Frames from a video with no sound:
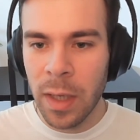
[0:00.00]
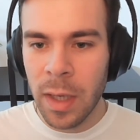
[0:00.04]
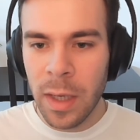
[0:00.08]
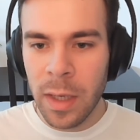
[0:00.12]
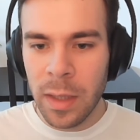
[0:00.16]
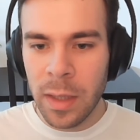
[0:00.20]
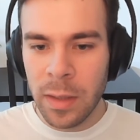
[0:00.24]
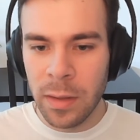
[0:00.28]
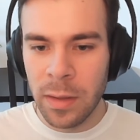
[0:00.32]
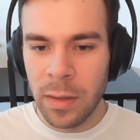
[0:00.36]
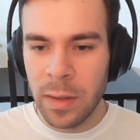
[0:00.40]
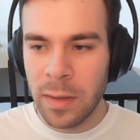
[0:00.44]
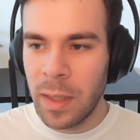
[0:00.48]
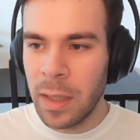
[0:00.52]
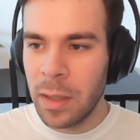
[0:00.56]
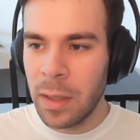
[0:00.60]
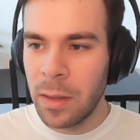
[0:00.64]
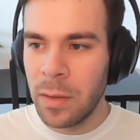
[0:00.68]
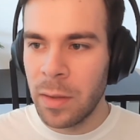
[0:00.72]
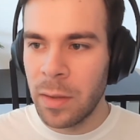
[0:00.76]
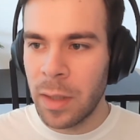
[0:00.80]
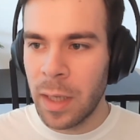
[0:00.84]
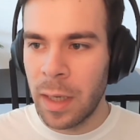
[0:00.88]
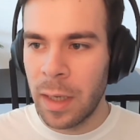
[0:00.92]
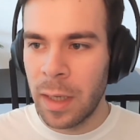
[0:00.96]
So let's take a
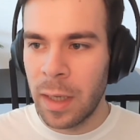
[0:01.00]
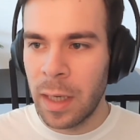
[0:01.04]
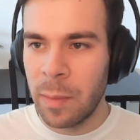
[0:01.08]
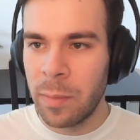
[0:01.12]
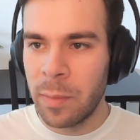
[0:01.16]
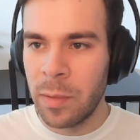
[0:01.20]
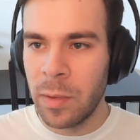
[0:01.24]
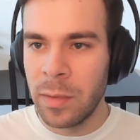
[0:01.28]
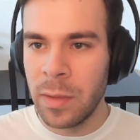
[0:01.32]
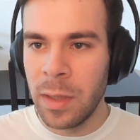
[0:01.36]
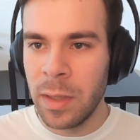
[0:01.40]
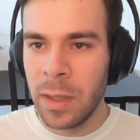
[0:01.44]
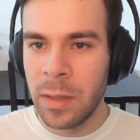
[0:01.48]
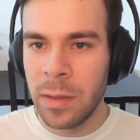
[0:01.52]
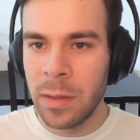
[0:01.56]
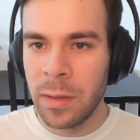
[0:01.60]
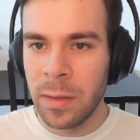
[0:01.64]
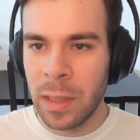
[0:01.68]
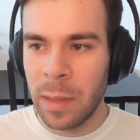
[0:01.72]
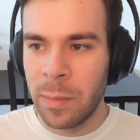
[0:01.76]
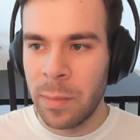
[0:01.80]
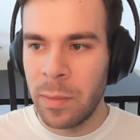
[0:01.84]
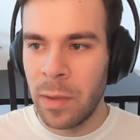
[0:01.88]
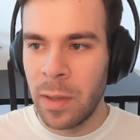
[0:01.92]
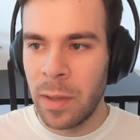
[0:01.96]
look at a couple of details,
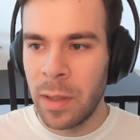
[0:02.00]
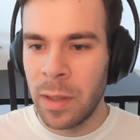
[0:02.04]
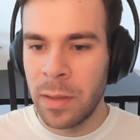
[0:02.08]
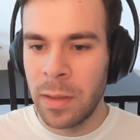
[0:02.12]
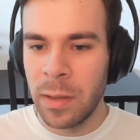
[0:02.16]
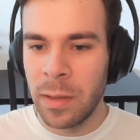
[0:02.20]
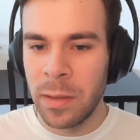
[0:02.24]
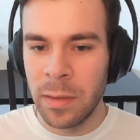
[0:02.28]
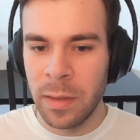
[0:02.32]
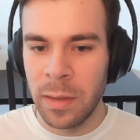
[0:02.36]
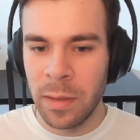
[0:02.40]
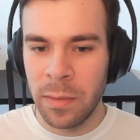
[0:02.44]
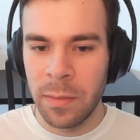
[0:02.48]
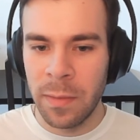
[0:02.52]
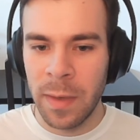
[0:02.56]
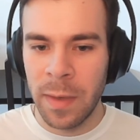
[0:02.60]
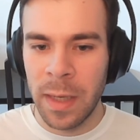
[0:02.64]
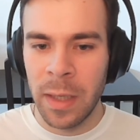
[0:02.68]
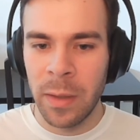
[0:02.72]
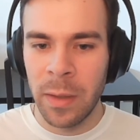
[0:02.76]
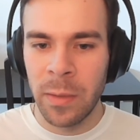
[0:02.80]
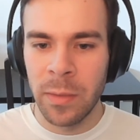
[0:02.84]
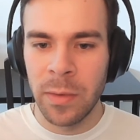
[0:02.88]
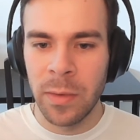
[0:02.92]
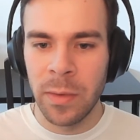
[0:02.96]
couple of articles I
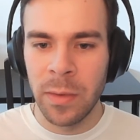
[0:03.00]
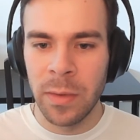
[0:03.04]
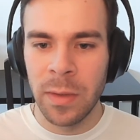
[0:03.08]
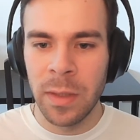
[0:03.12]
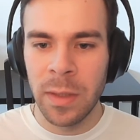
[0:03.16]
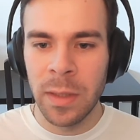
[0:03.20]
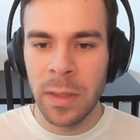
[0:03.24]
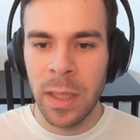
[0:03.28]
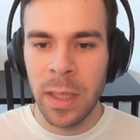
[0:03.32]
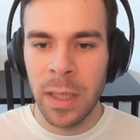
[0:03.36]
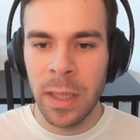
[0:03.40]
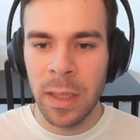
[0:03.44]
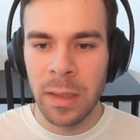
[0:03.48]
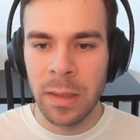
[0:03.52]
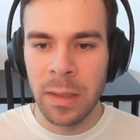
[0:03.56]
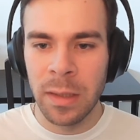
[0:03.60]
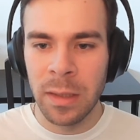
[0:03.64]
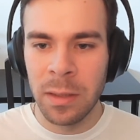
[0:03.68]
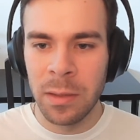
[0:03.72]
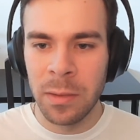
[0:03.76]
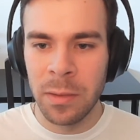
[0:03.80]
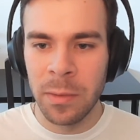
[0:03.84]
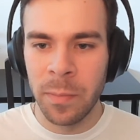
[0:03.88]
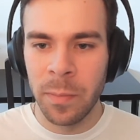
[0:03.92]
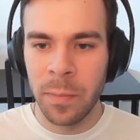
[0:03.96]
found. So Zilliqa
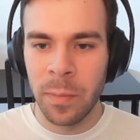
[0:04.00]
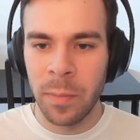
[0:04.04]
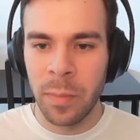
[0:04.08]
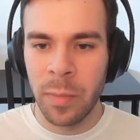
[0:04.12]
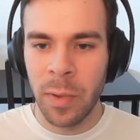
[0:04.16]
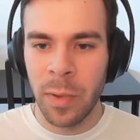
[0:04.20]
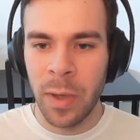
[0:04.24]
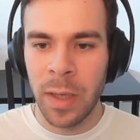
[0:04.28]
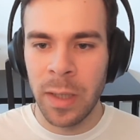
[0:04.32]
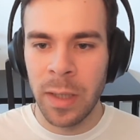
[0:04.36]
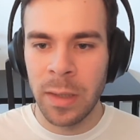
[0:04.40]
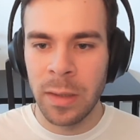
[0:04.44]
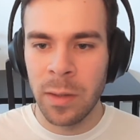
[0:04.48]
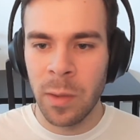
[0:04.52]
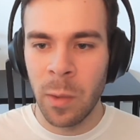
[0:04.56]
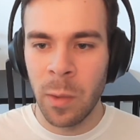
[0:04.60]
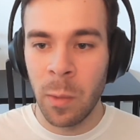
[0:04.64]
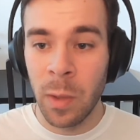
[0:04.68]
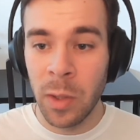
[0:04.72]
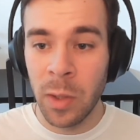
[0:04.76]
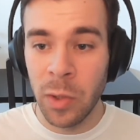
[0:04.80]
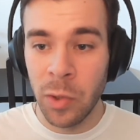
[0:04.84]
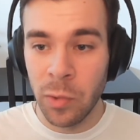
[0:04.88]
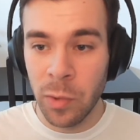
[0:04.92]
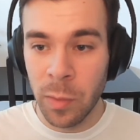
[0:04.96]
ZIL price
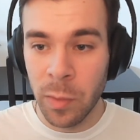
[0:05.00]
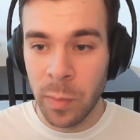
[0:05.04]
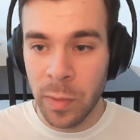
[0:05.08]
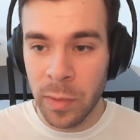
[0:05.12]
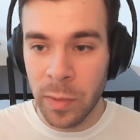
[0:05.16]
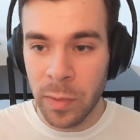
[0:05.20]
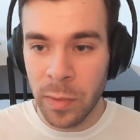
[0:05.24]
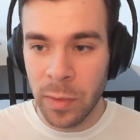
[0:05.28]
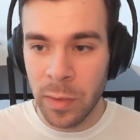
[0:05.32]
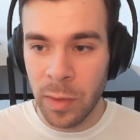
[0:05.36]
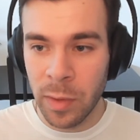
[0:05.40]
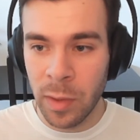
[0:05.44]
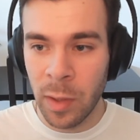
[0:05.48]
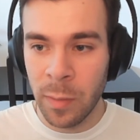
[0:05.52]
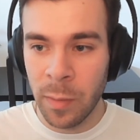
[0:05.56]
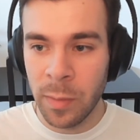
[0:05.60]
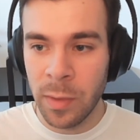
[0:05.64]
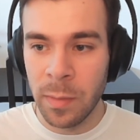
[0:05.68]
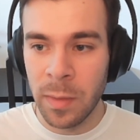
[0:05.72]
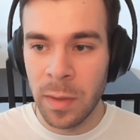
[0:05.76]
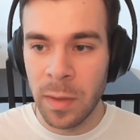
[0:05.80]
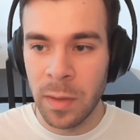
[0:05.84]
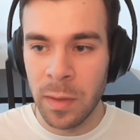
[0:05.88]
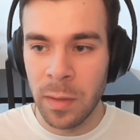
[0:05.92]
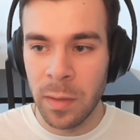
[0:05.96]
quadruples on
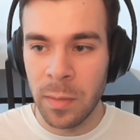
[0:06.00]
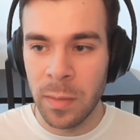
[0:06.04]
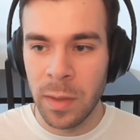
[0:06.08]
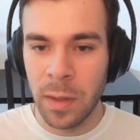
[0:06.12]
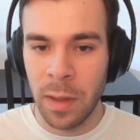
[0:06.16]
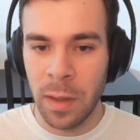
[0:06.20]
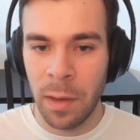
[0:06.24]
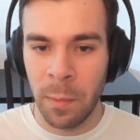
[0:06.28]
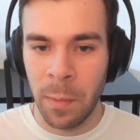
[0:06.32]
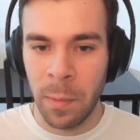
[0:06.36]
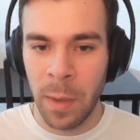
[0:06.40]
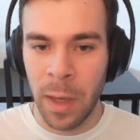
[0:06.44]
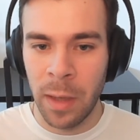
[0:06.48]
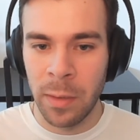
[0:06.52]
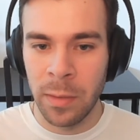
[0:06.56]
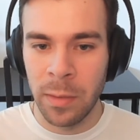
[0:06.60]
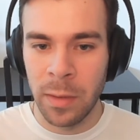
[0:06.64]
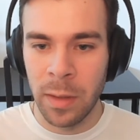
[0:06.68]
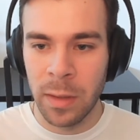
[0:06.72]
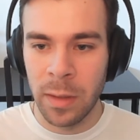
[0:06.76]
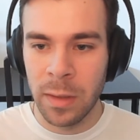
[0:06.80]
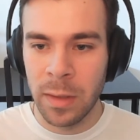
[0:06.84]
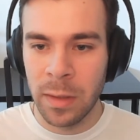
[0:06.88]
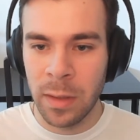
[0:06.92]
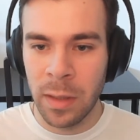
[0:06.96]
optimisms around
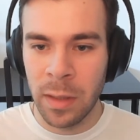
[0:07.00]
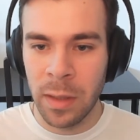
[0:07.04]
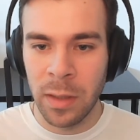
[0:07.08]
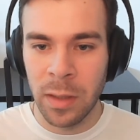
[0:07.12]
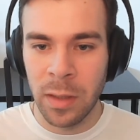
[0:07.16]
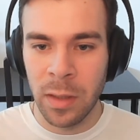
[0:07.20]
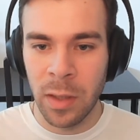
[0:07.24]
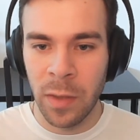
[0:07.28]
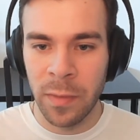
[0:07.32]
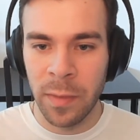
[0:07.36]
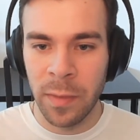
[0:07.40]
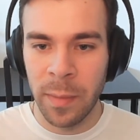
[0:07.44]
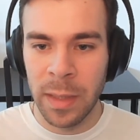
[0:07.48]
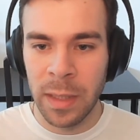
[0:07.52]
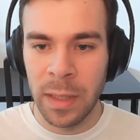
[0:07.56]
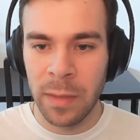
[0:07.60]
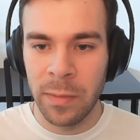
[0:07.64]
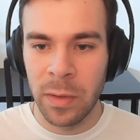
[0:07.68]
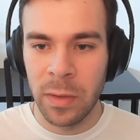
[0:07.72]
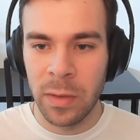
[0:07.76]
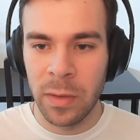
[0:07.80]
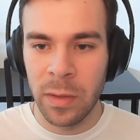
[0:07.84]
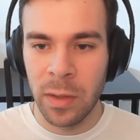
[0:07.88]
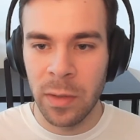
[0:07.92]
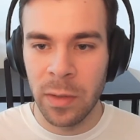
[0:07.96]
start of a metaverse
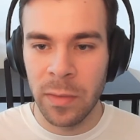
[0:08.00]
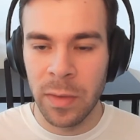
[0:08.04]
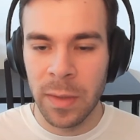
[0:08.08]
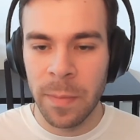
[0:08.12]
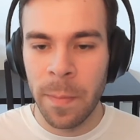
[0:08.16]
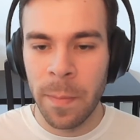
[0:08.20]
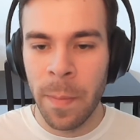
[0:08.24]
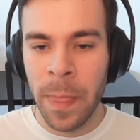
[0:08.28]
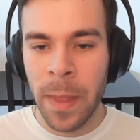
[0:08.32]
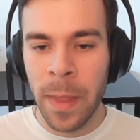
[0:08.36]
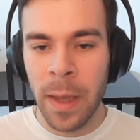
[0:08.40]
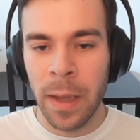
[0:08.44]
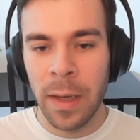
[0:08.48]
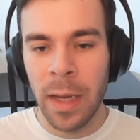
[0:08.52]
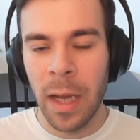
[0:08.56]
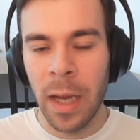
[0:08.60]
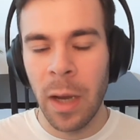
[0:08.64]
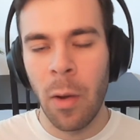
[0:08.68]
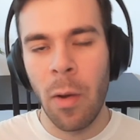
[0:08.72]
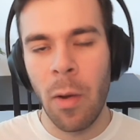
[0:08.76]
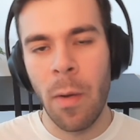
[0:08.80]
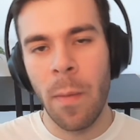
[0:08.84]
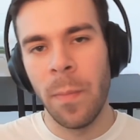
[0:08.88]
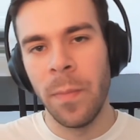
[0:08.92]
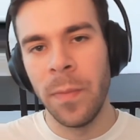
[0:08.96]
service.
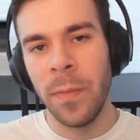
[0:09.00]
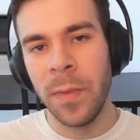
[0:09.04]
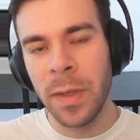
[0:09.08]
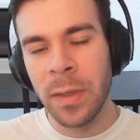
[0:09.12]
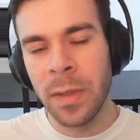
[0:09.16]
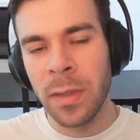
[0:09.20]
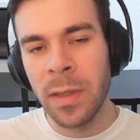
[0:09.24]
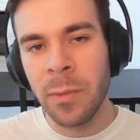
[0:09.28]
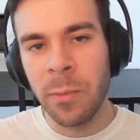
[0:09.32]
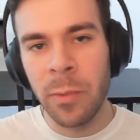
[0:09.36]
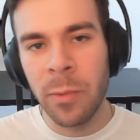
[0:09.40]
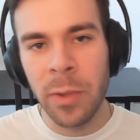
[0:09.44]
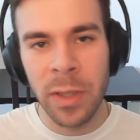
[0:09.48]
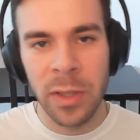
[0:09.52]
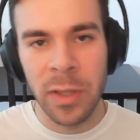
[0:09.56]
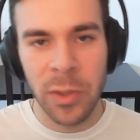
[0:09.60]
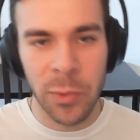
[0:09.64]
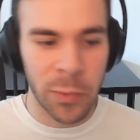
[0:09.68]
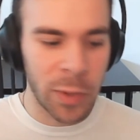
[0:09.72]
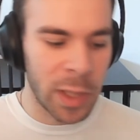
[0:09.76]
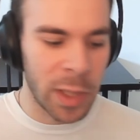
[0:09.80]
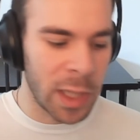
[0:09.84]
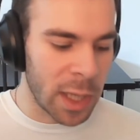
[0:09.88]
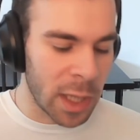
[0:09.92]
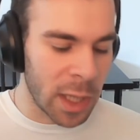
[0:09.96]
Now, this is what is
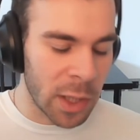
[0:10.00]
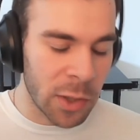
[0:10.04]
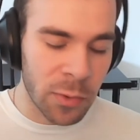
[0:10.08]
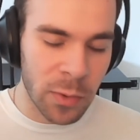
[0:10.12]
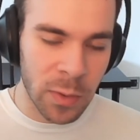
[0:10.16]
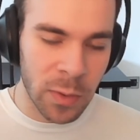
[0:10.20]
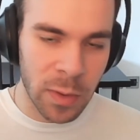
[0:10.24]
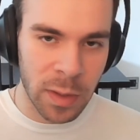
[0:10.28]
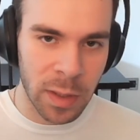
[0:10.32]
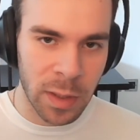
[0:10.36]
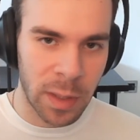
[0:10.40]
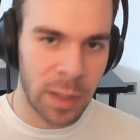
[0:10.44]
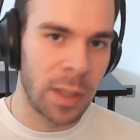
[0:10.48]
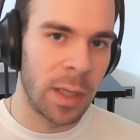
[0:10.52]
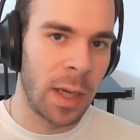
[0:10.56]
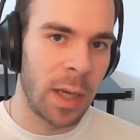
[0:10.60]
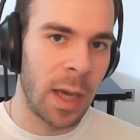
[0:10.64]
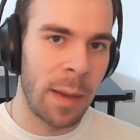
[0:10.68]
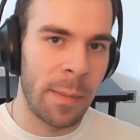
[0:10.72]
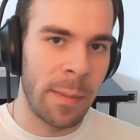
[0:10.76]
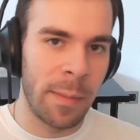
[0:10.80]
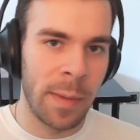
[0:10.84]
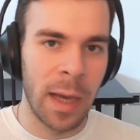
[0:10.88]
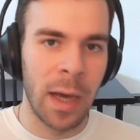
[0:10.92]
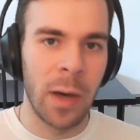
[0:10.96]
really interesting
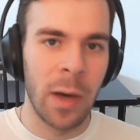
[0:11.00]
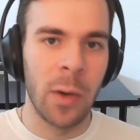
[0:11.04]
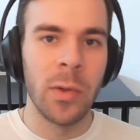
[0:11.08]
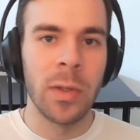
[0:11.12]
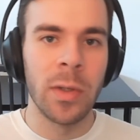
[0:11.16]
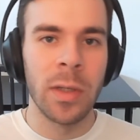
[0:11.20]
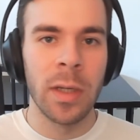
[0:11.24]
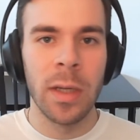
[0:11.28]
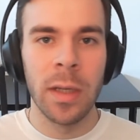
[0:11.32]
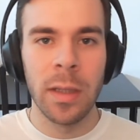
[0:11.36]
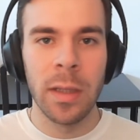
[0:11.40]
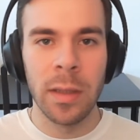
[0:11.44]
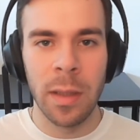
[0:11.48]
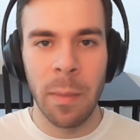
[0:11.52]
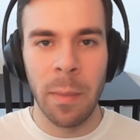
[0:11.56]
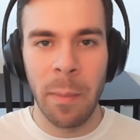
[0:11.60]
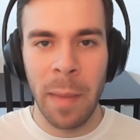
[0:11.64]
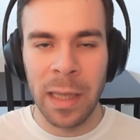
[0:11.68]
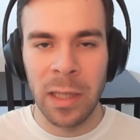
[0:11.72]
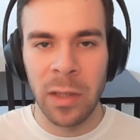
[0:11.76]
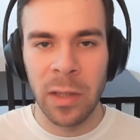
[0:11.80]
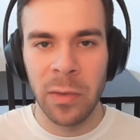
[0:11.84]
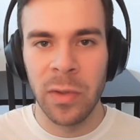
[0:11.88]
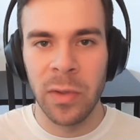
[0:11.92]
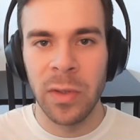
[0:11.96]
about the
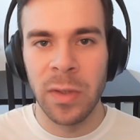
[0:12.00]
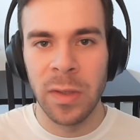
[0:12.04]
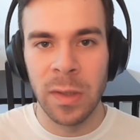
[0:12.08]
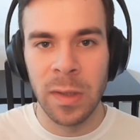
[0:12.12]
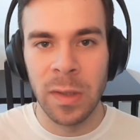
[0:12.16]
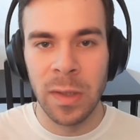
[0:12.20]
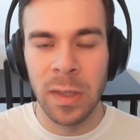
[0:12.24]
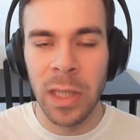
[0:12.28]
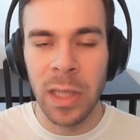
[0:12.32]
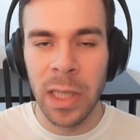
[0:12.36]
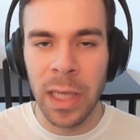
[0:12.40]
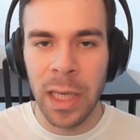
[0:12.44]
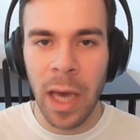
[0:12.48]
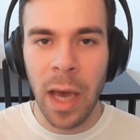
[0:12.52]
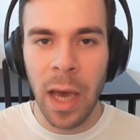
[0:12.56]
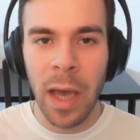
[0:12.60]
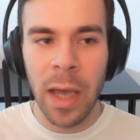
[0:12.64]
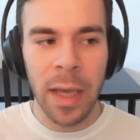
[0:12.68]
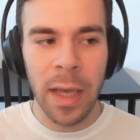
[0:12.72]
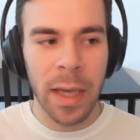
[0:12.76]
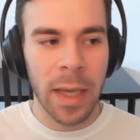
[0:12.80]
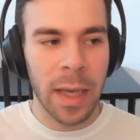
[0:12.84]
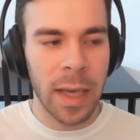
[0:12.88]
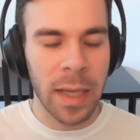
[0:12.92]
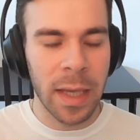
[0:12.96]
metaverse in Zilliqa.
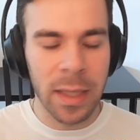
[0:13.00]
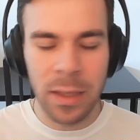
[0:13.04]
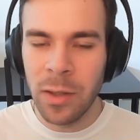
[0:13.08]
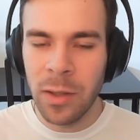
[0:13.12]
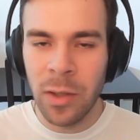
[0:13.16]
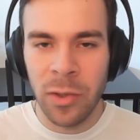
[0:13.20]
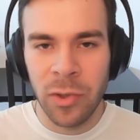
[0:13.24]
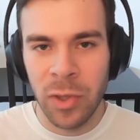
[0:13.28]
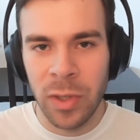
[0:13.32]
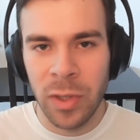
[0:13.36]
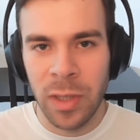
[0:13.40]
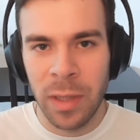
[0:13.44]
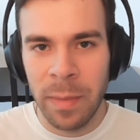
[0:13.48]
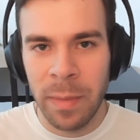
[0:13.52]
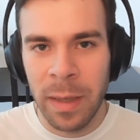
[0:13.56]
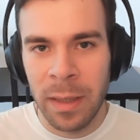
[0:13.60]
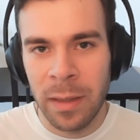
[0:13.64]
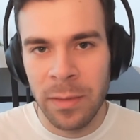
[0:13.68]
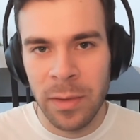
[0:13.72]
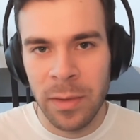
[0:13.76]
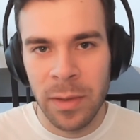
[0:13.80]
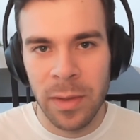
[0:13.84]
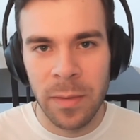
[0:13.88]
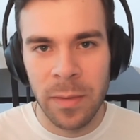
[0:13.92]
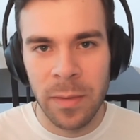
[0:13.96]
It's not just a
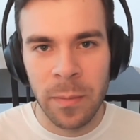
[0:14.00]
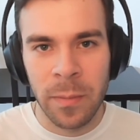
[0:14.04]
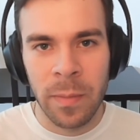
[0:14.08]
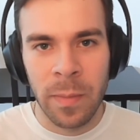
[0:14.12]
metaverse.